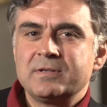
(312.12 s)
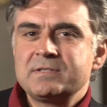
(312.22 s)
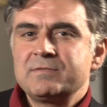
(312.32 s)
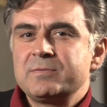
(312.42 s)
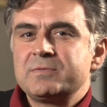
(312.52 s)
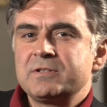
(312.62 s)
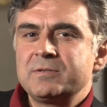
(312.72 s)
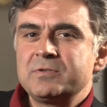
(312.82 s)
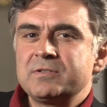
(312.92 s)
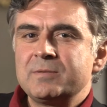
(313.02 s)
does it from
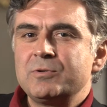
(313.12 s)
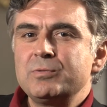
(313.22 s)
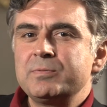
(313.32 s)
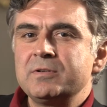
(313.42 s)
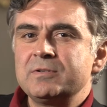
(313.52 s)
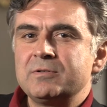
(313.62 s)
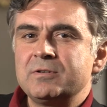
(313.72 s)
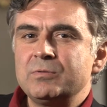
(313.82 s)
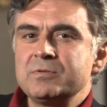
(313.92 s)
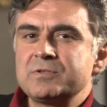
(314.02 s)
time to time open a door
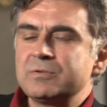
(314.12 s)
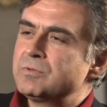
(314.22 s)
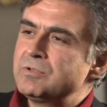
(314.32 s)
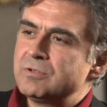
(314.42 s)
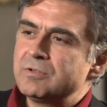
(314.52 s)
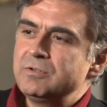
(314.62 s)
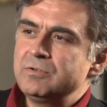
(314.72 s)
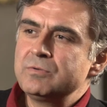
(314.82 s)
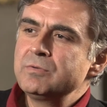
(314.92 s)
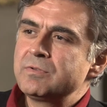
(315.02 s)
also to your
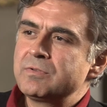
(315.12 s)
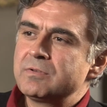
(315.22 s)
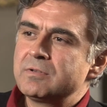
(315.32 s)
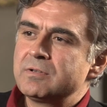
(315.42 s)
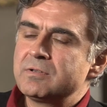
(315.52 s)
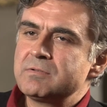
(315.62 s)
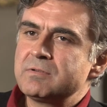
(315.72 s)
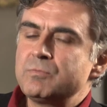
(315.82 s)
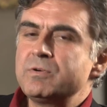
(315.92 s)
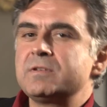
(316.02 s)
youth
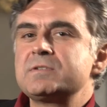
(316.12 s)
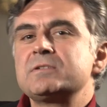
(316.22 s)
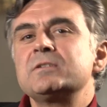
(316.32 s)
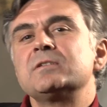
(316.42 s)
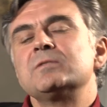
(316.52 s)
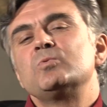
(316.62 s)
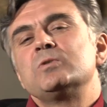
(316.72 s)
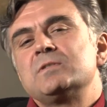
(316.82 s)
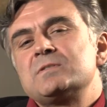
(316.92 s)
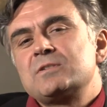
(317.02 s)
with a certain
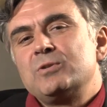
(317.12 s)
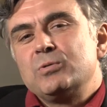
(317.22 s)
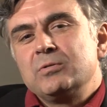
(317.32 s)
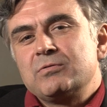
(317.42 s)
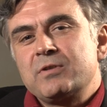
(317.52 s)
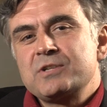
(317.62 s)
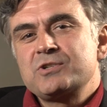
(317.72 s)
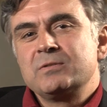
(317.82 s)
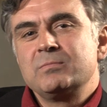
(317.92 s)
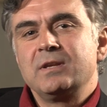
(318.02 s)
what it's called
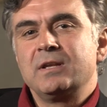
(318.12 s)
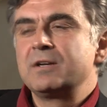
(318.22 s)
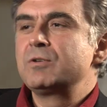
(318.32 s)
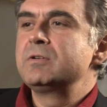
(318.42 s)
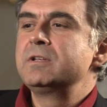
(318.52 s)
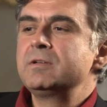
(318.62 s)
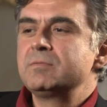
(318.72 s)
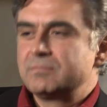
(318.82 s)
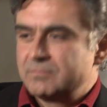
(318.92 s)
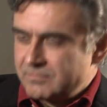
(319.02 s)
Russian melancholy?
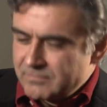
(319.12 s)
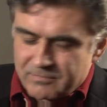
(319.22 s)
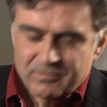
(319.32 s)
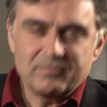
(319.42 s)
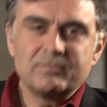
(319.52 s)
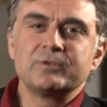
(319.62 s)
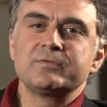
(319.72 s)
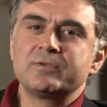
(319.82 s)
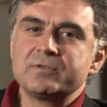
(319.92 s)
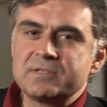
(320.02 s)
What
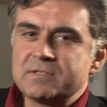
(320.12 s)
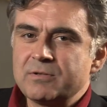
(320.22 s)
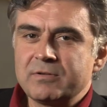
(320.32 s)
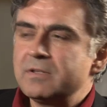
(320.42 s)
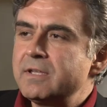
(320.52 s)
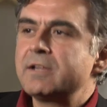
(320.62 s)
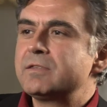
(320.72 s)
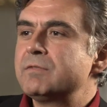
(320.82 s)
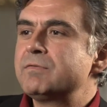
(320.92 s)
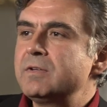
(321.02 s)
of course is not a
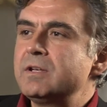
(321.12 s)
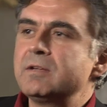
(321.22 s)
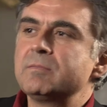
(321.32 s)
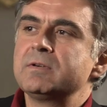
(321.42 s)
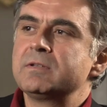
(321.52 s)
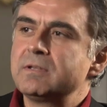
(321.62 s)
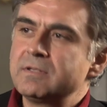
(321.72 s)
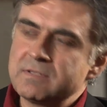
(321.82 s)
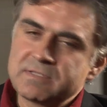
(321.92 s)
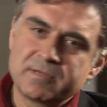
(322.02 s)
negative feeling, but
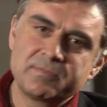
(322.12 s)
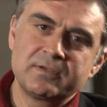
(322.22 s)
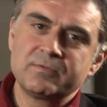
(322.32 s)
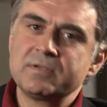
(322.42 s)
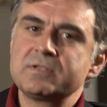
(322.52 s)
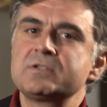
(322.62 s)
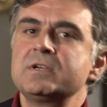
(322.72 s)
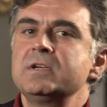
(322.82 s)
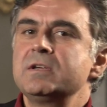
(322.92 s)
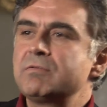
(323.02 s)
it is something which
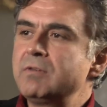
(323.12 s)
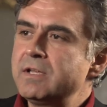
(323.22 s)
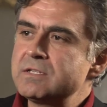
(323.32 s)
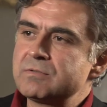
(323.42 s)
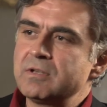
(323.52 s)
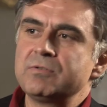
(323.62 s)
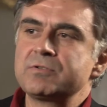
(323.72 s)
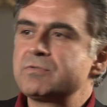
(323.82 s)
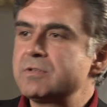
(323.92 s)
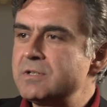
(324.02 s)
relates to a long
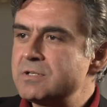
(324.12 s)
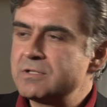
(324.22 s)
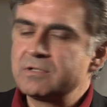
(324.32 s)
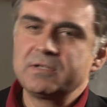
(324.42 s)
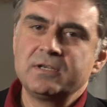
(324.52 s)
tradition.